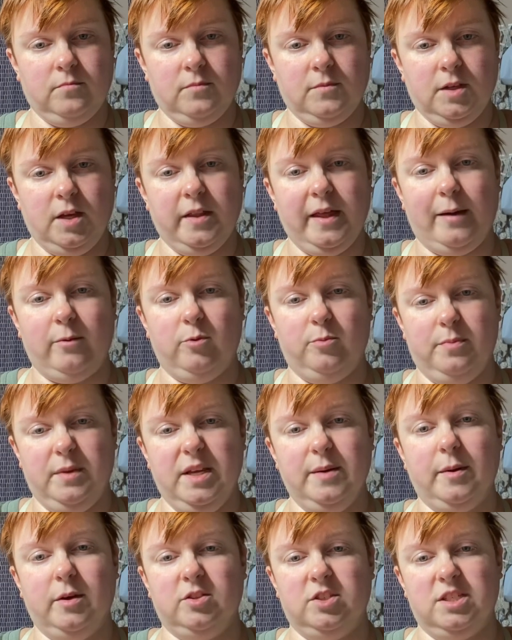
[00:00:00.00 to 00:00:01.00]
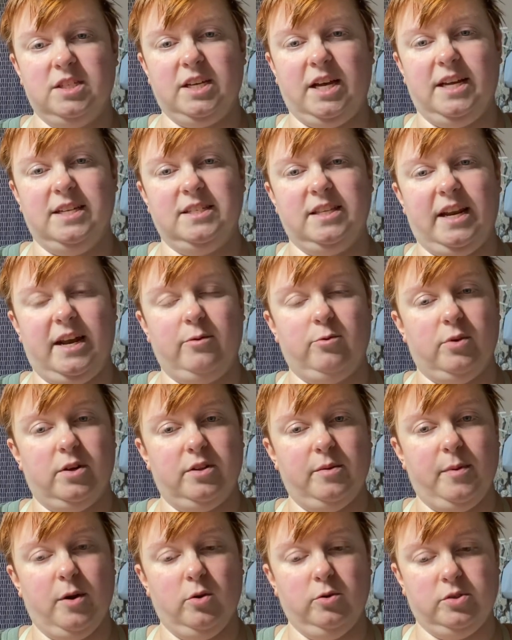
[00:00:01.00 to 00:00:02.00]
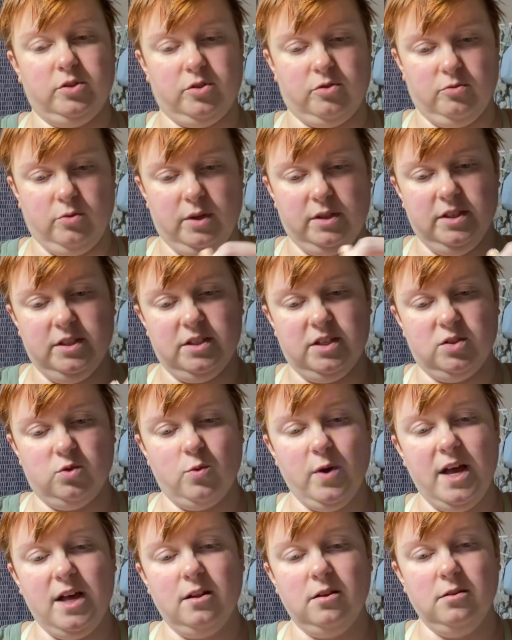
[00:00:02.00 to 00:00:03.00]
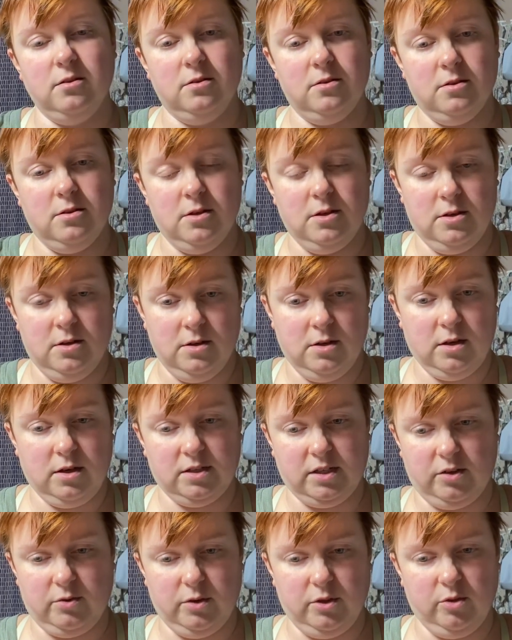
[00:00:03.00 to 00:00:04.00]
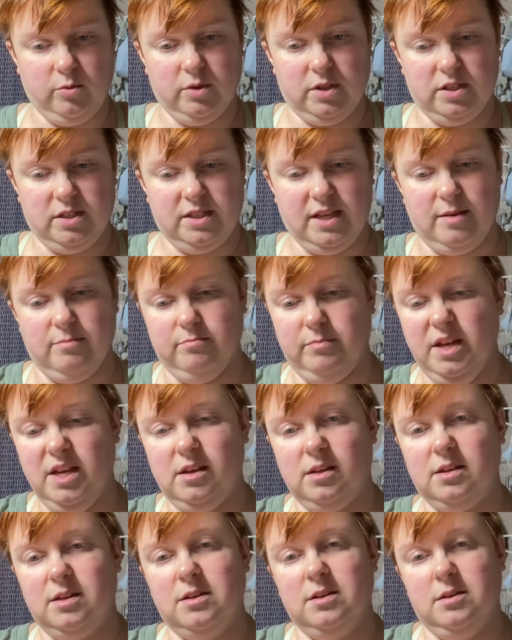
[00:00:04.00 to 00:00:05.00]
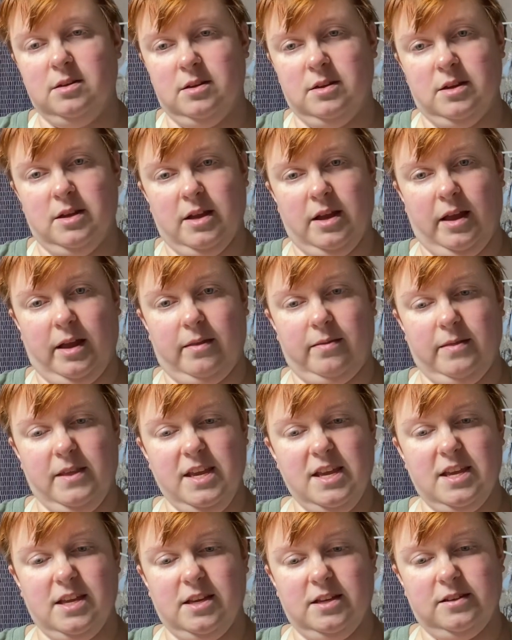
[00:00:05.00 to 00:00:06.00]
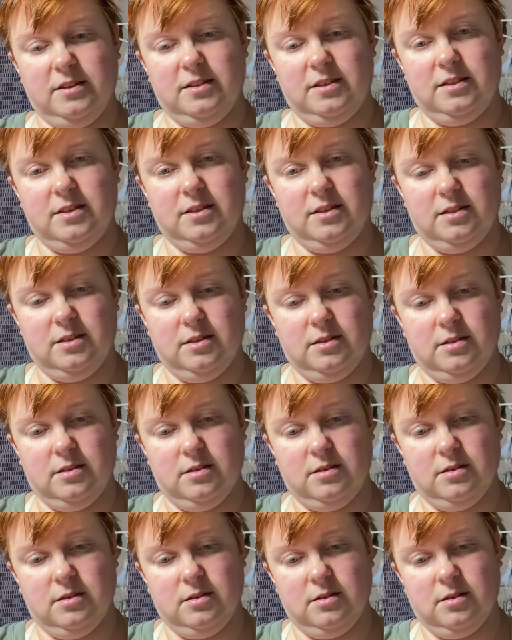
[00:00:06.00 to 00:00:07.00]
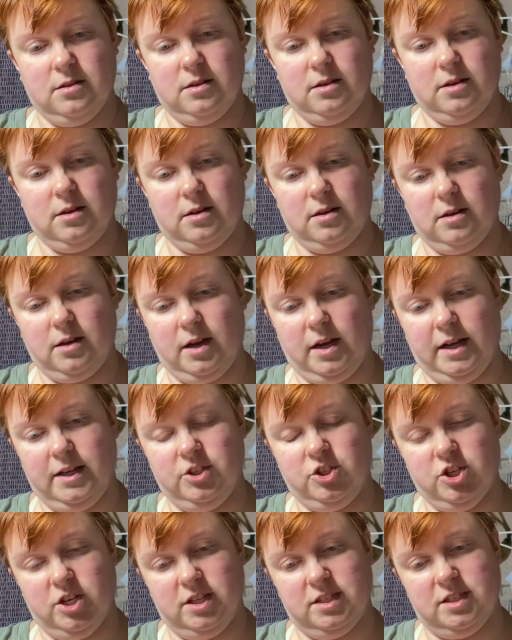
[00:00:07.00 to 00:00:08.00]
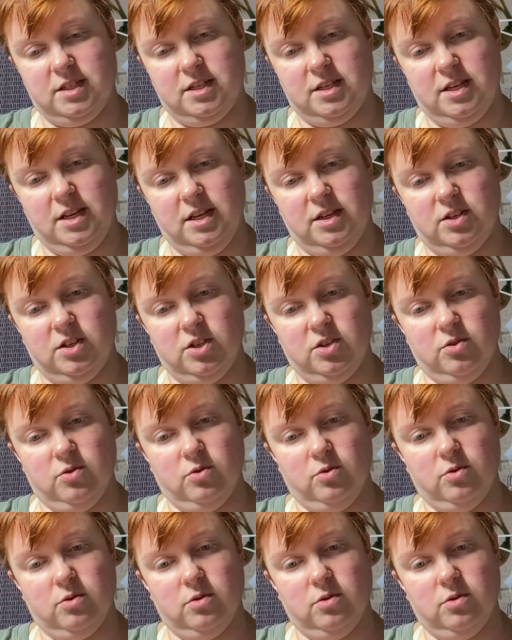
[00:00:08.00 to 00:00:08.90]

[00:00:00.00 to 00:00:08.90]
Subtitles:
that would be about the size that I would run the posts through on this as well, because I drill it with the same bit. And these, I just need to